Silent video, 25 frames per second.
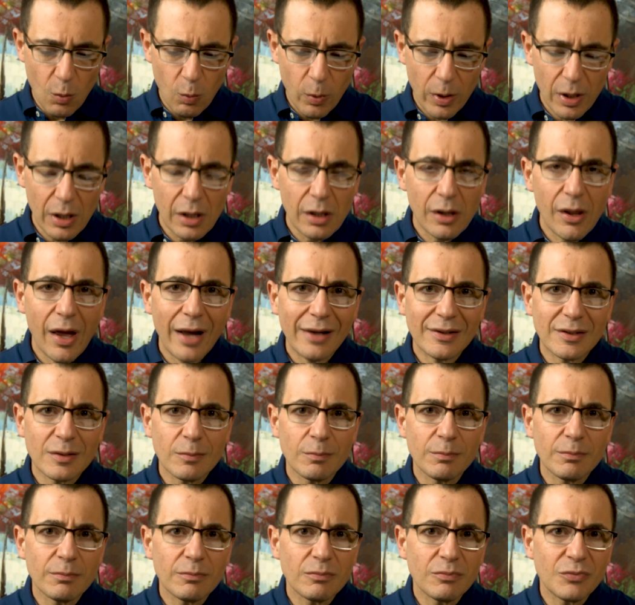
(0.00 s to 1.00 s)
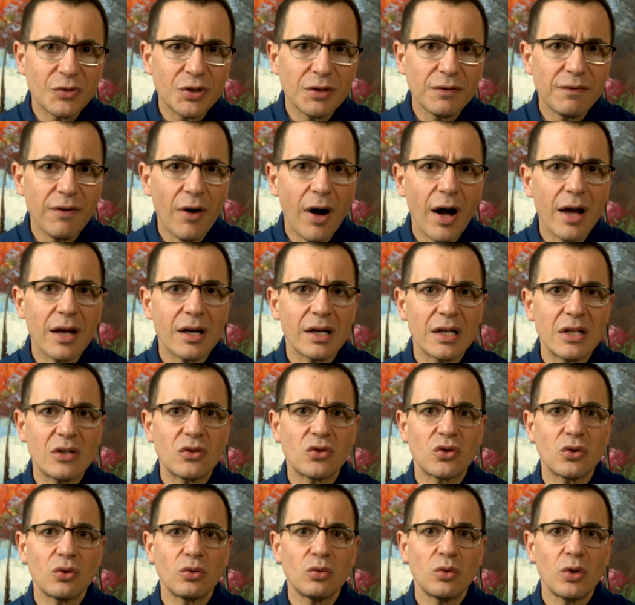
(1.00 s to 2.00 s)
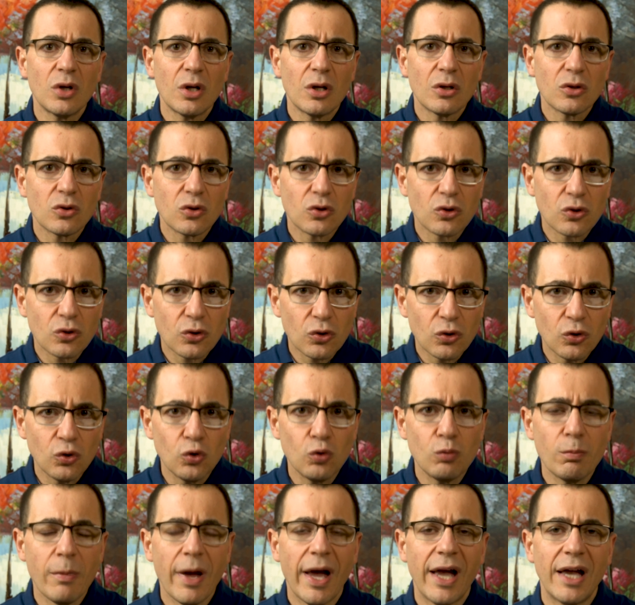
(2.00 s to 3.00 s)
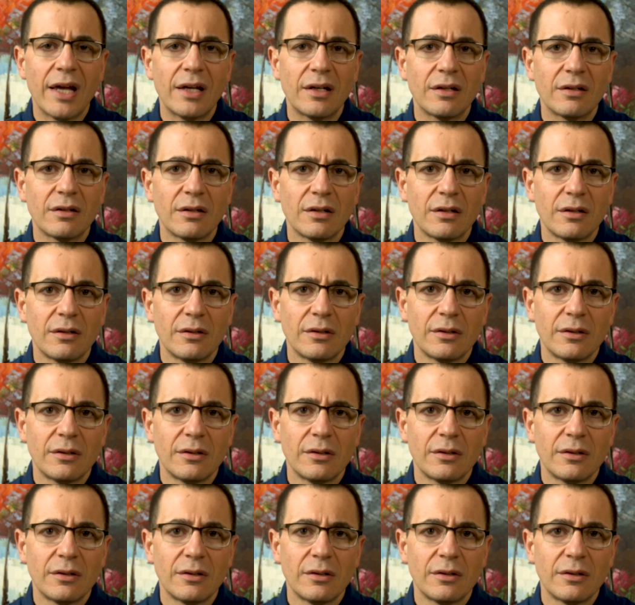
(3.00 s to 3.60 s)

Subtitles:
Well, I like to divide it into two main